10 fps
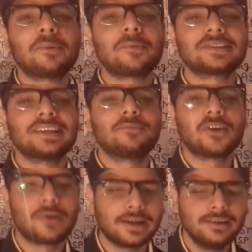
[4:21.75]
proportional
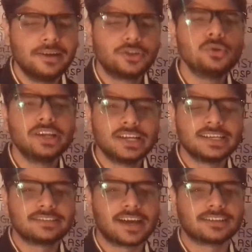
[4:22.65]
for what? 2 degree
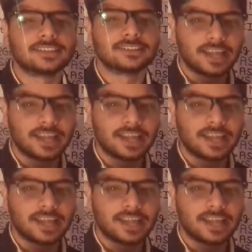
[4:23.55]
structure.